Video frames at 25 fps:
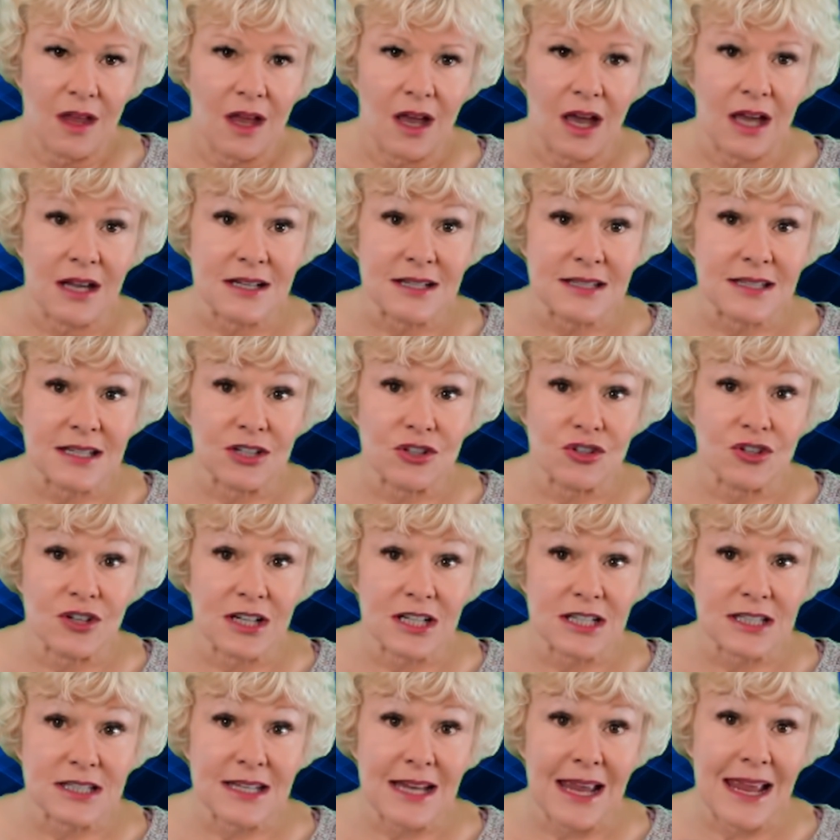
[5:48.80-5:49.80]
A decision
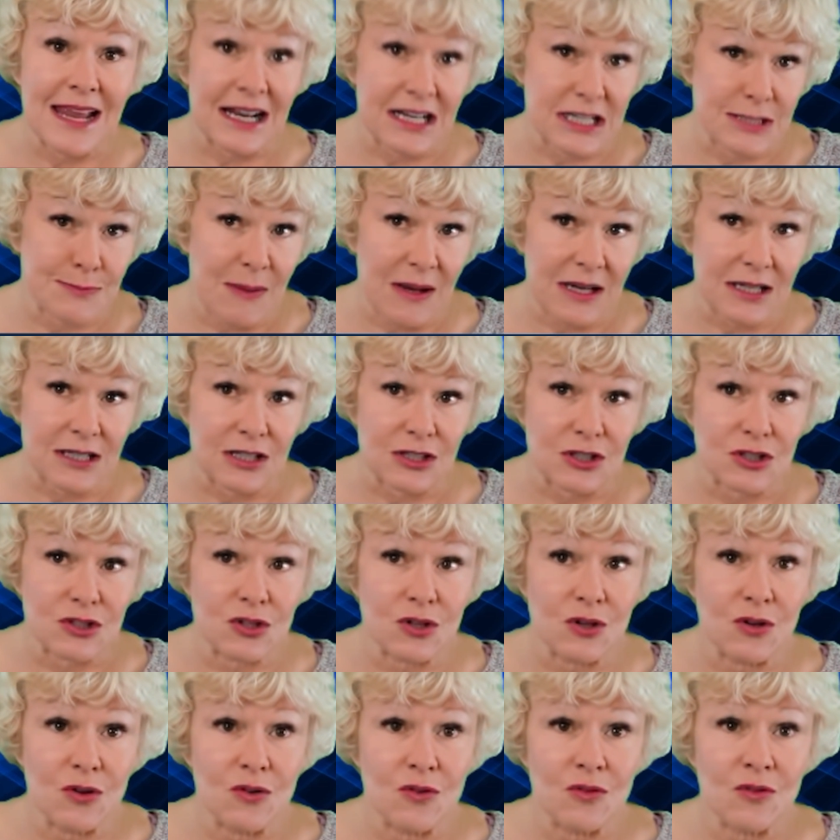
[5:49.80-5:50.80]
is expected
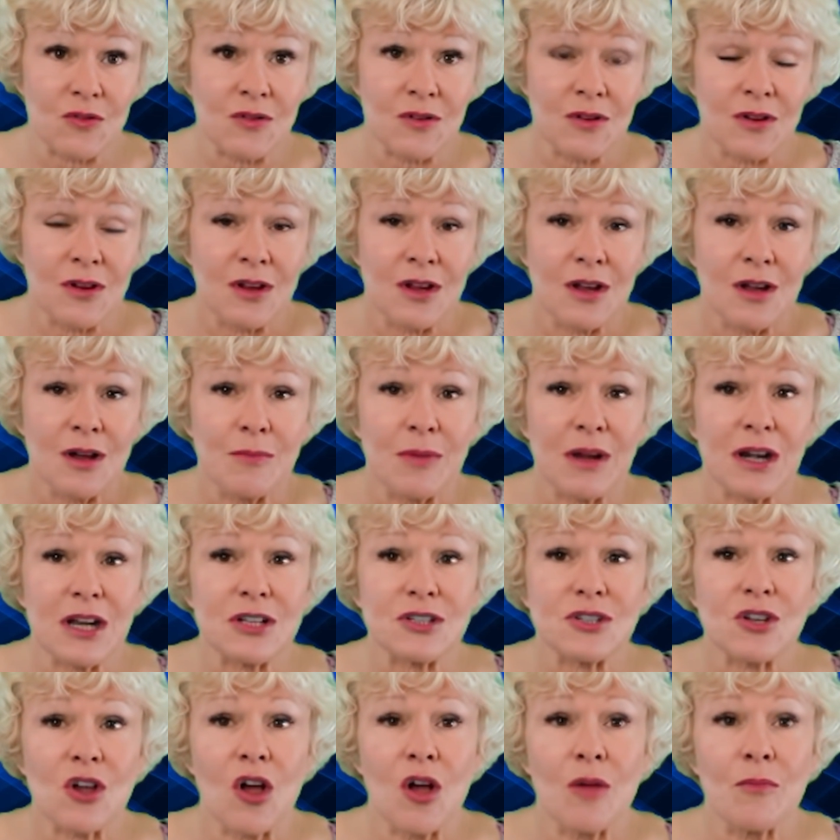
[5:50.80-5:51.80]
soon, but
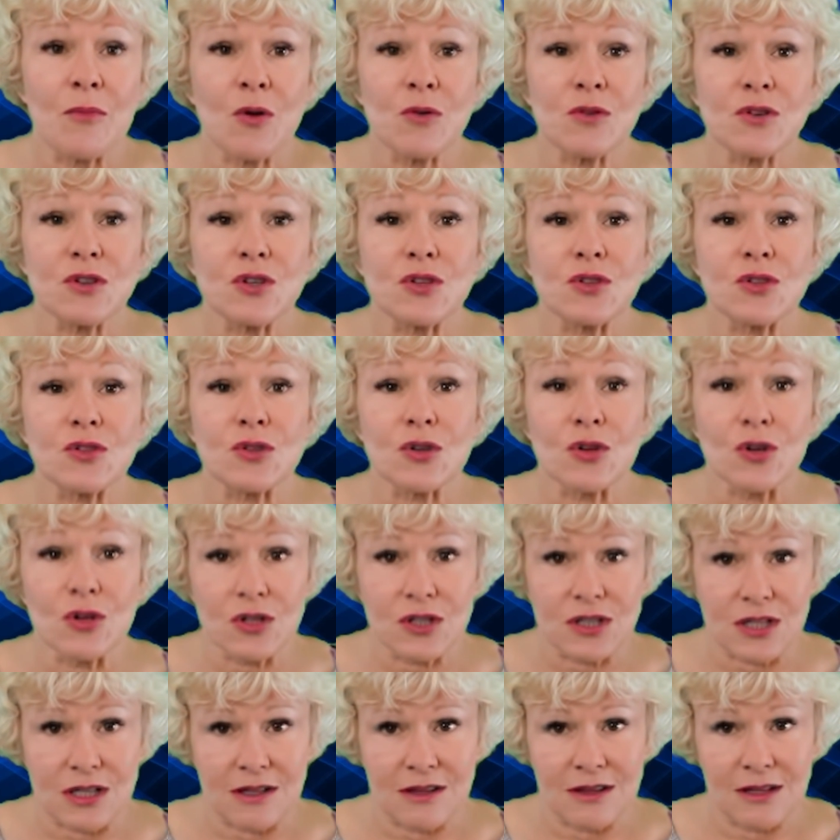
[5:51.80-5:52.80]
it's almost
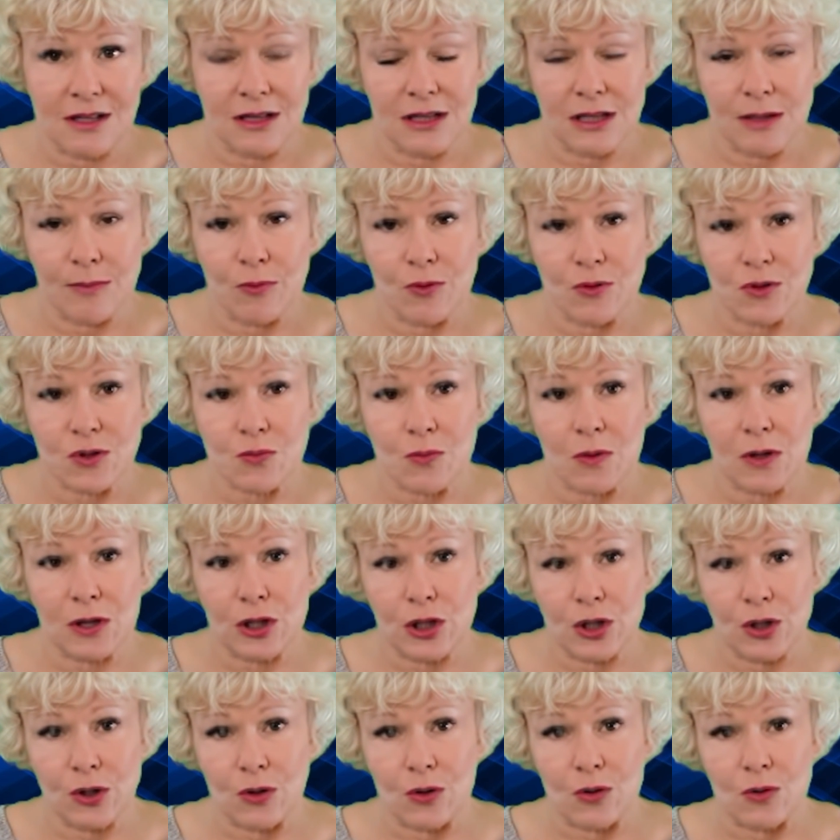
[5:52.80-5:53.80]
certain the Liberals will
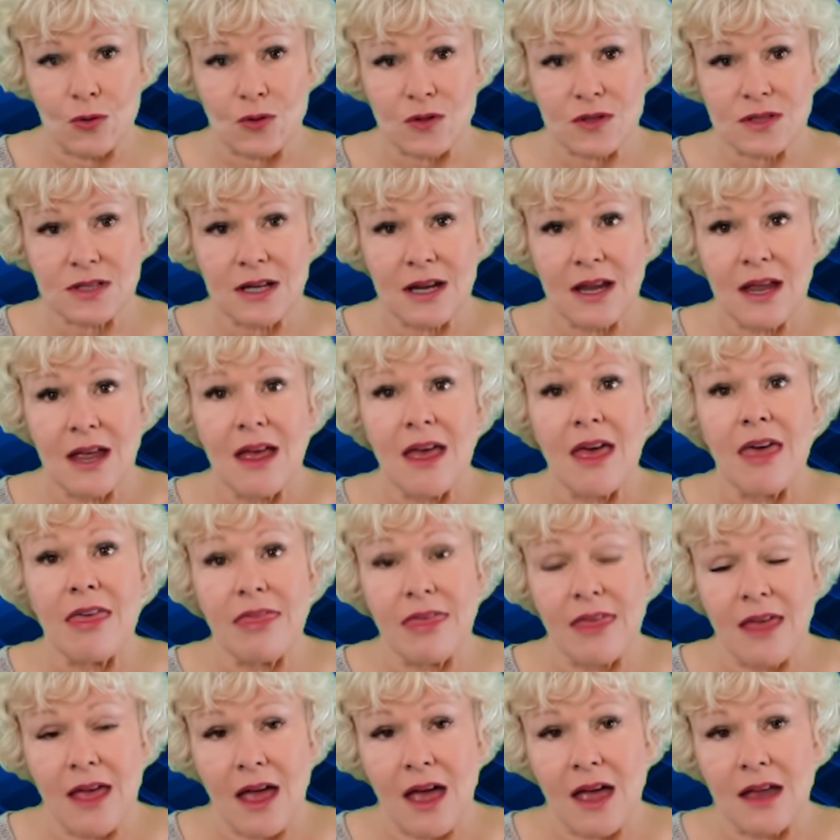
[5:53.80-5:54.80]
lose,
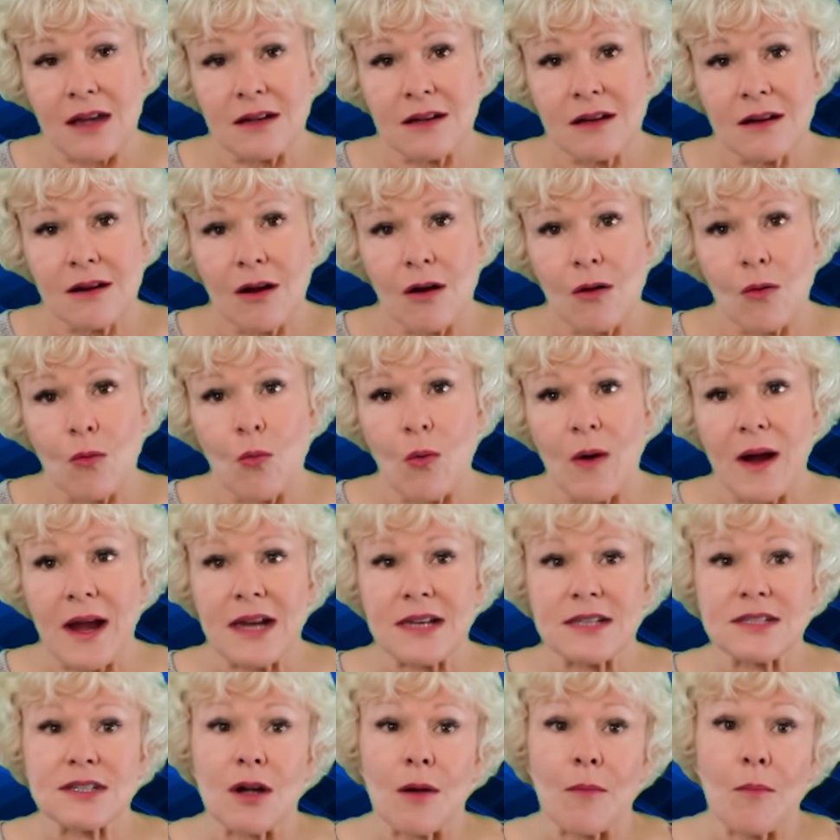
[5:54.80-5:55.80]
then
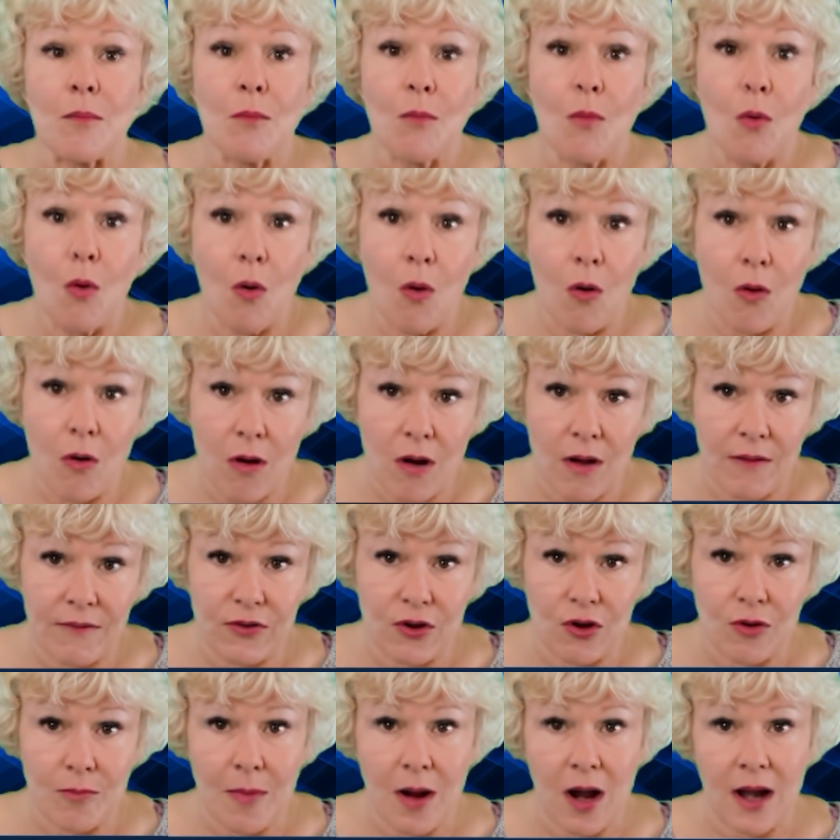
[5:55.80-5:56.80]
waste more of
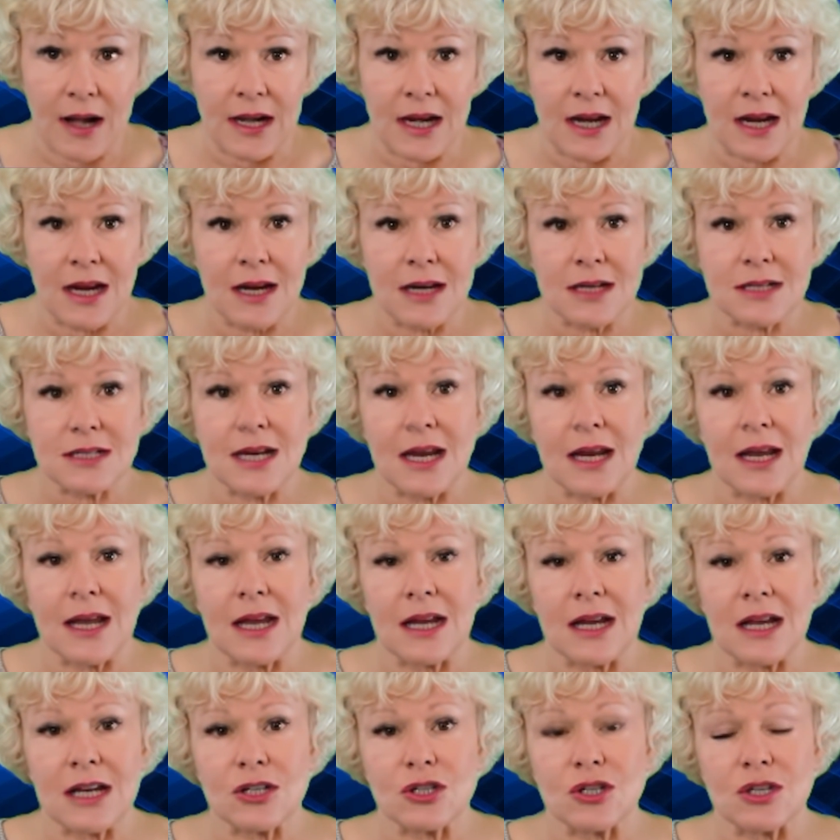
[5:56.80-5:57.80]
your money
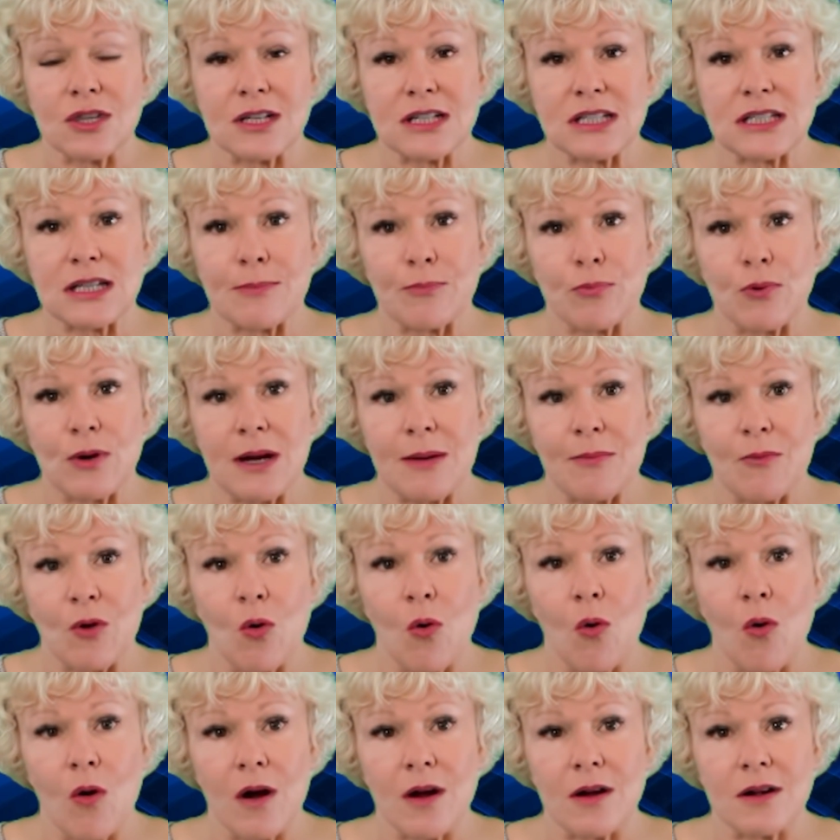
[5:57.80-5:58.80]
taking it to the Supreme
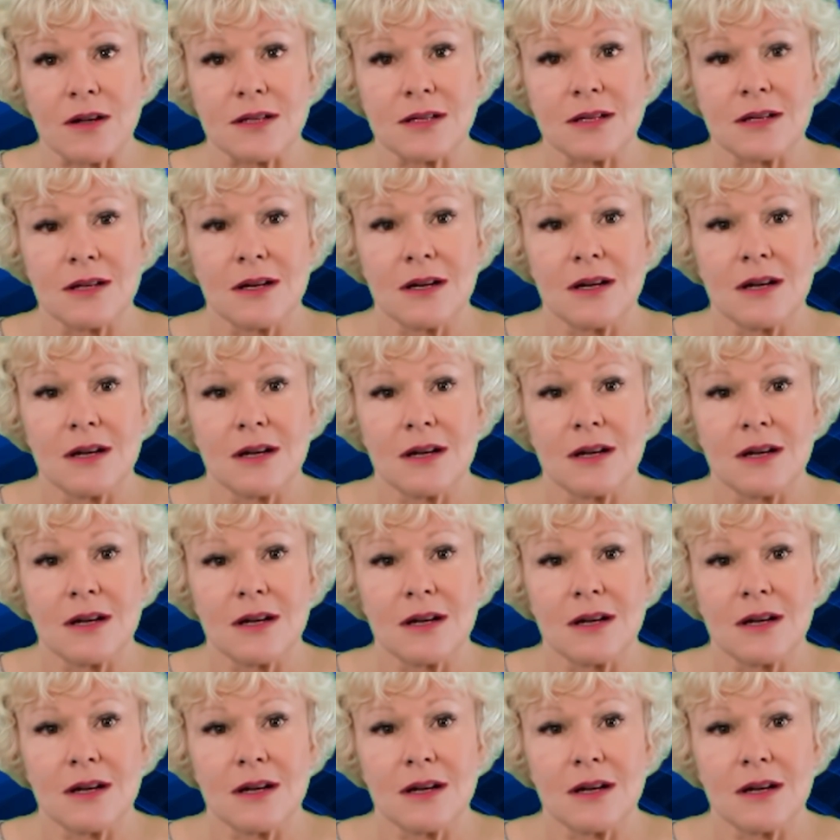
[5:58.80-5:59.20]
Court.